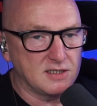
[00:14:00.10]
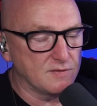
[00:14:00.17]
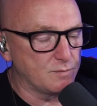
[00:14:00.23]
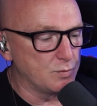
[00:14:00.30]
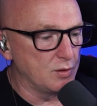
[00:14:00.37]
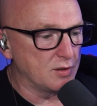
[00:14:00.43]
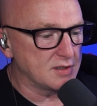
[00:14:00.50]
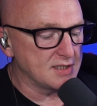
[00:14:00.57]
have
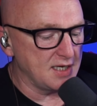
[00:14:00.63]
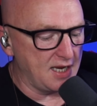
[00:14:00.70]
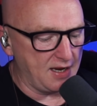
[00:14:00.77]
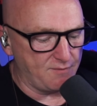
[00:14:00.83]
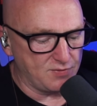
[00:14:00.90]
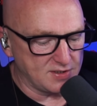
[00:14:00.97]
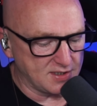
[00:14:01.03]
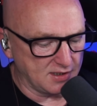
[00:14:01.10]
worked
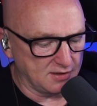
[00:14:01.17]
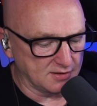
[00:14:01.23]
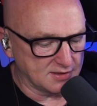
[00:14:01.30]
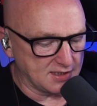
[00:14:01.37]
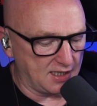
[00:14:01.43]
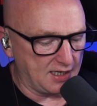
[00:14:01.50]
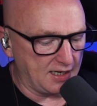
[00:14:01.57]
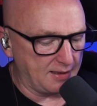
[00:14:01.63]
every single
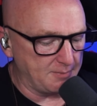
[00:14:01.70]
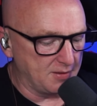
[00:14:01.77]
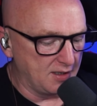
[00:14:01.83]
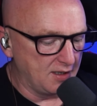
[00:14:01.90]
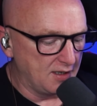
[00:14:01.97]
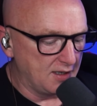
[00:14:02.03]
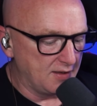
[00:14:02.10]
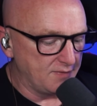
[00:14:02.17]
time.
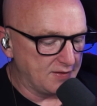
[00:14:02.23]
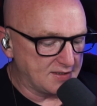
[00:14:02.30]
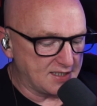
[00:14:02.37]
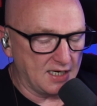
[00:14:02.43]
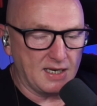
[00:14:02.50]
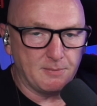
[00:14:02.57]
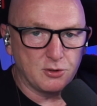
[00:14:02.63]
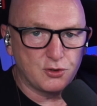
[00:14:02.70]
The
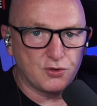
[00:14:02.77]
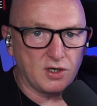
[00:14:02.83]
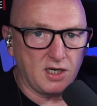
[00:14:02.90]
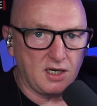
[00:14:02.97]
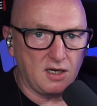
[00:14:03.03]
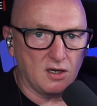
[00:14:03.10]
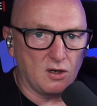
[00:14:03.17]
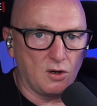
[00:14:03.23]

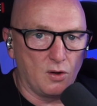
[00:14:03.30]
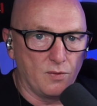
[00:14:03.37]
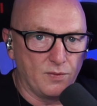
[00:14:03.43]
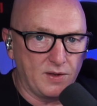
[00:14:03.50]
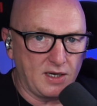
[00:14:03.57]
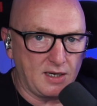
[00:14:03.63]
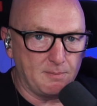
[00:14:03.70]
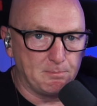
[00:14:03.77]
telemetry on
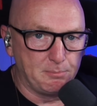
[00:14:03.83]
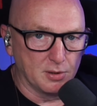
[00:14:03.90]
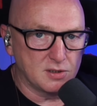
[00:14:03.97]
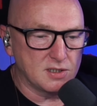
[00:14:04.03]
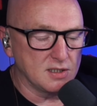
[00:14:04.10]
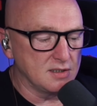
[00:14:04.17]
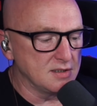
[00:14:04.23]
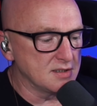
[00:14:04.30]
the
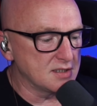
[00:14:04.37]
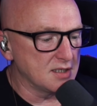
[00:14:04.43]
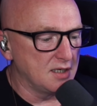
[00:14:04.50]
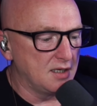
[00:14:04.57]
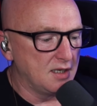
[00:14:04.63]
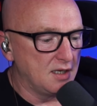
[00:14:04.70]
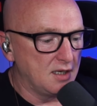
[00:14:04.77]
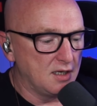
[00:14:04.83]
buttons
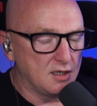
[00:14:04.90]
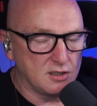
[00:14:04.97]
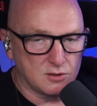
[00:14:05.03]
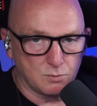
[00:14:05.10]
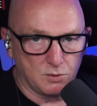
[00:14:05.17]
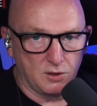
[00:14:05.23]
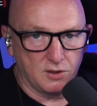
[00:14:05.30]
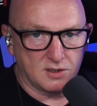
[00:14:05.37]
has
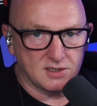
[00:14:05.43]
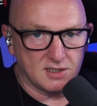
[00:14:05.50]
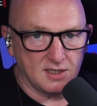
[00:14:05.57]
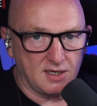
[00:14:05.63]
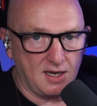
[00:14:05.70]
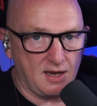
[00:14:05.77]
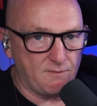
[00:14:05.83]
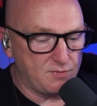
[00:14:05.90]
worked
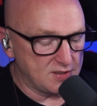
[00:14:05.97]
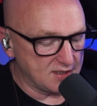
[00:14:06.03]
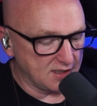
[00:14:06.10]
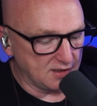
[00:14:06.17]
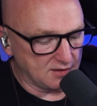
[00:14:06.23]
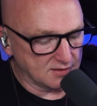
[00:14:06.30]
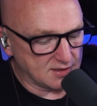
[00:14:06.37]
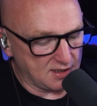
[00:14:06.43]
every
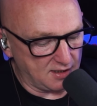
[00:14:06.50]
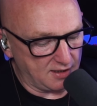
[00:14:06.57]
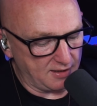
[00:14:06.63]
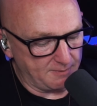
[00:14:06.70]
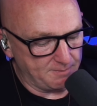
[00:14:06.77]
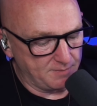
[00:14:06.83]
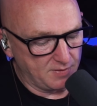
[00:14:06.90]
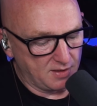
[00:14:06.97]
single
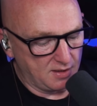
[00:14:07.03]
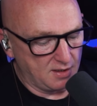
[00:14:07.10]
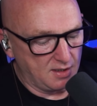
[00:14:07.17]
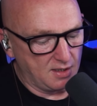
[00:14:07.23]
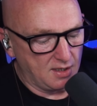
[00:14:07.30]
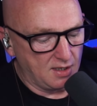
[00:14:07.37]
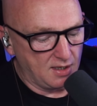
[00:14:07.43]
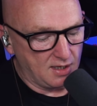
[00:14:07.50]
time.
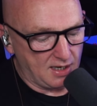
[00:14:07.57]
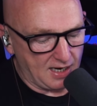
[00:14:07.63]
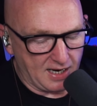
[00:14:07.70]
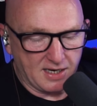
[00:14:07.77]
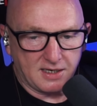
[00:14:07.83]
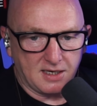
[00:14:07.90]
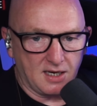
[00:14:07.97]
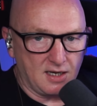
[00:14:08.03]

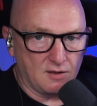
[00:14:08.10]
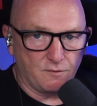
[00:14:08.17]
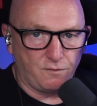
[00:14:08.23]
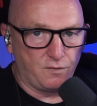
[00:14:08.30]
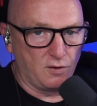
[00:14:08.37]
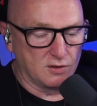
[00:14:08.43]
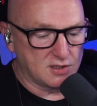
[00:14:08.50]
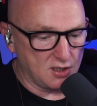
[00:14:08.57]
I can't
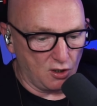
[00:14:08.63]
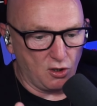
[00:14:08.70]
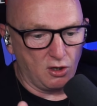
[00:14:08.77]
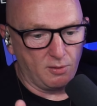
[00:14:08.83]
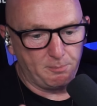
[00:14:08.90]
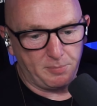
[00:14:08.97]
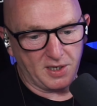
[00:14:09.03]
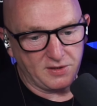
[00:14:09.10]
fault it. Oh,
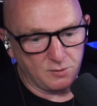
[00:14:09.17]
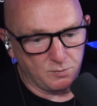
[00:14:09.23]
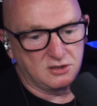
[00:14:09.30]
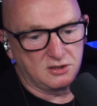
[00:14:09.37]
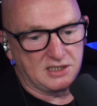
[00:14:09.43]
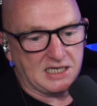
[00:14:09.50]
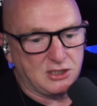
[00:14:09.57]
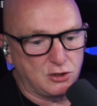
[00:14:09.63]
by the way,
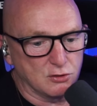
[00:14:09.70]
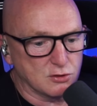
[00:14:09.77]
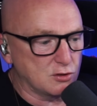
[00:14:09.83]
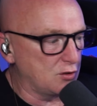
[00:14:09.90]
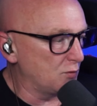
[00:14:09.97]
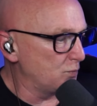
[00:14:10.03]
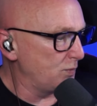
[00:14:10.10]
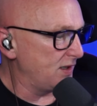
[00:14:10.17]
it does
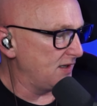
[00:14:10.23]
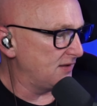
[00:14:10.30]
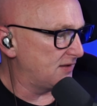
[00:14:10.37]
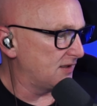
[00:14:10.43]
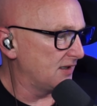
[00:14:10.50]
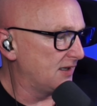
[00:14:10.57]
come with